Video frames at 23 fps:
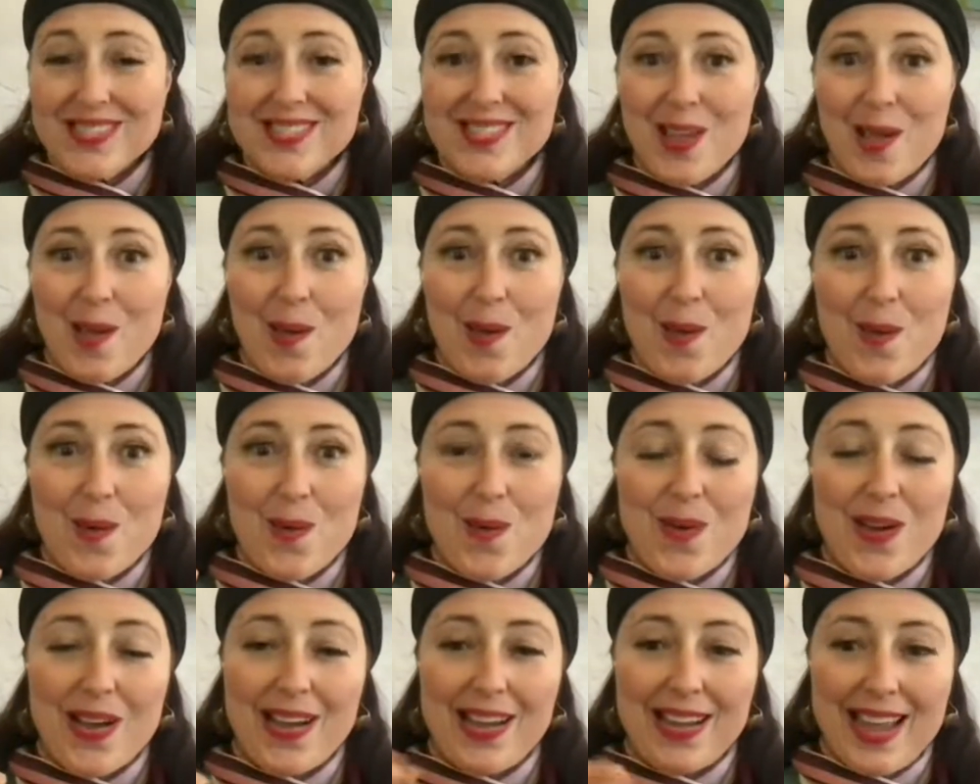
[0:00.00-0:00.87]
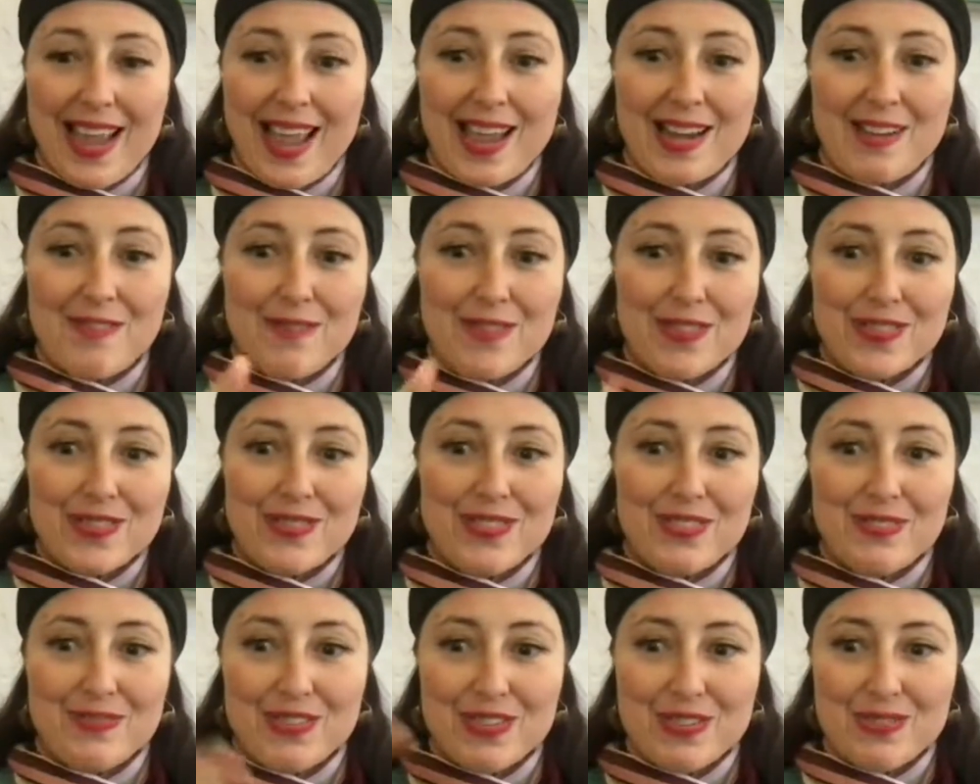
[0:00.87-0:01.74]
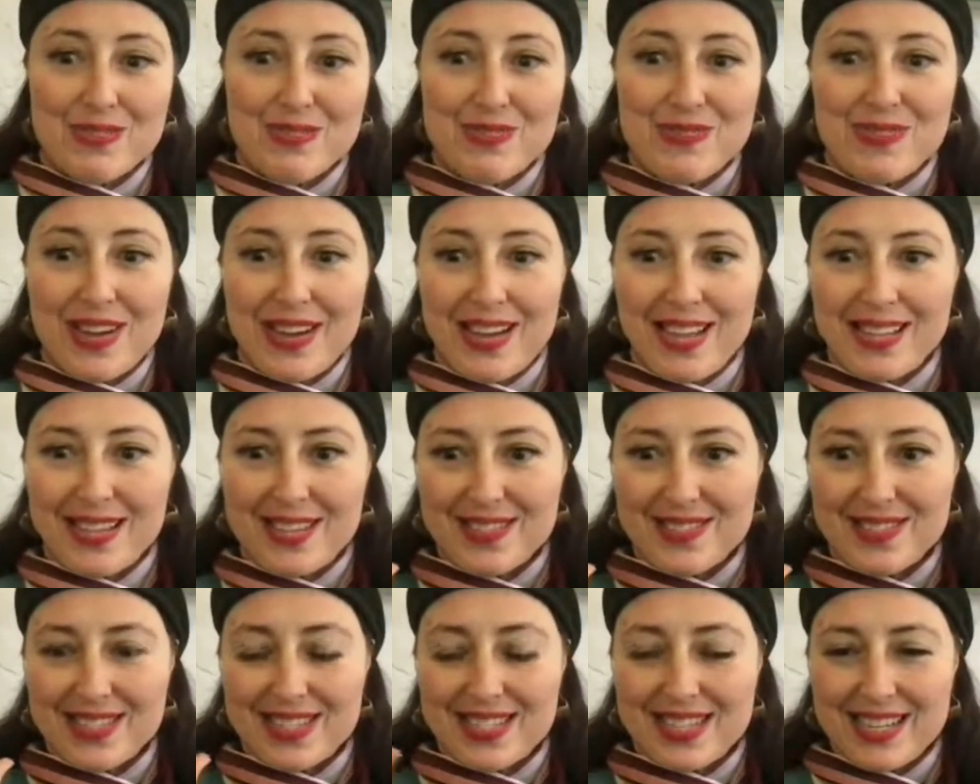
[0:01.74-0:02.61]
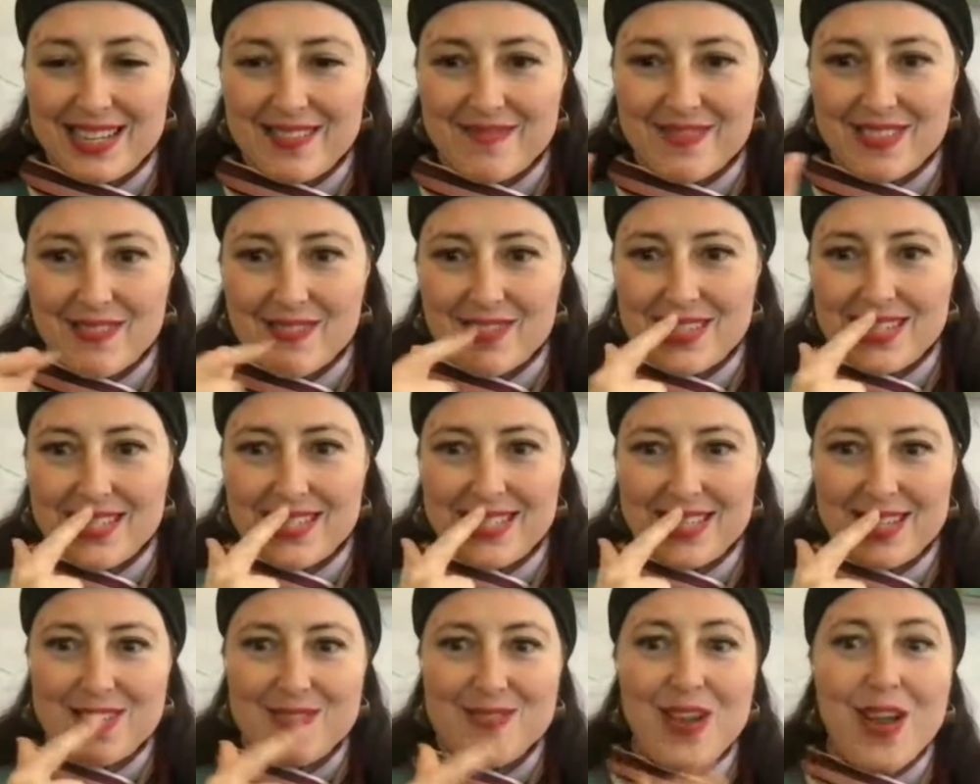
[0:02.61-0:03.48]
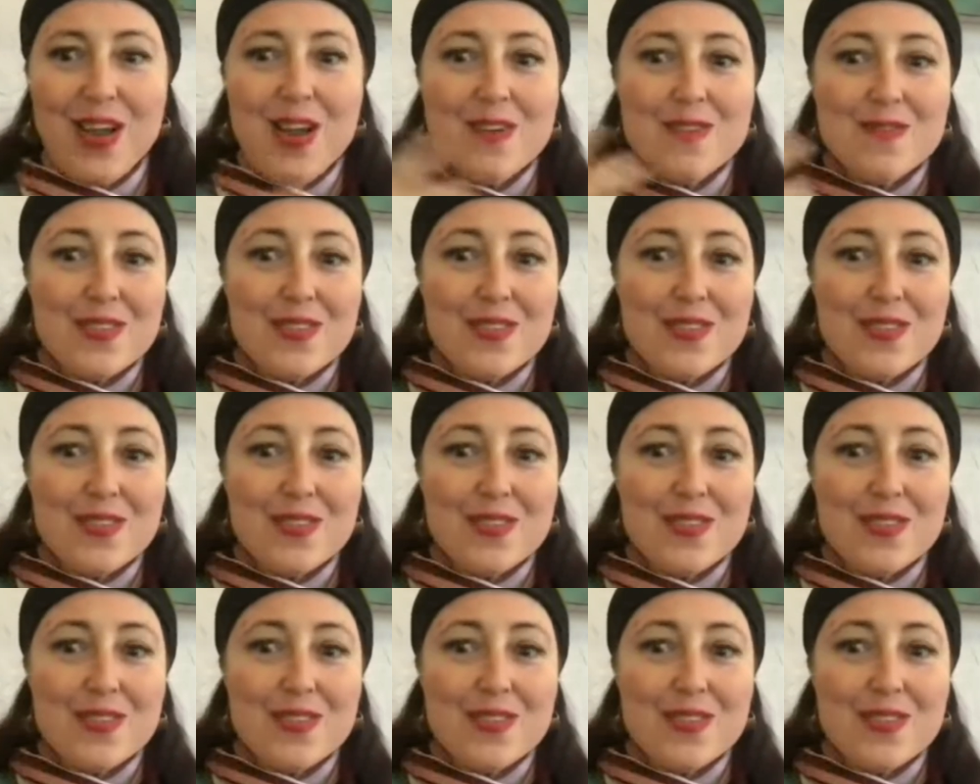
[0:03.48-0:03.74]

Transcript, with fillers: so, again, for those of you, hello, Steve, lovely to see you.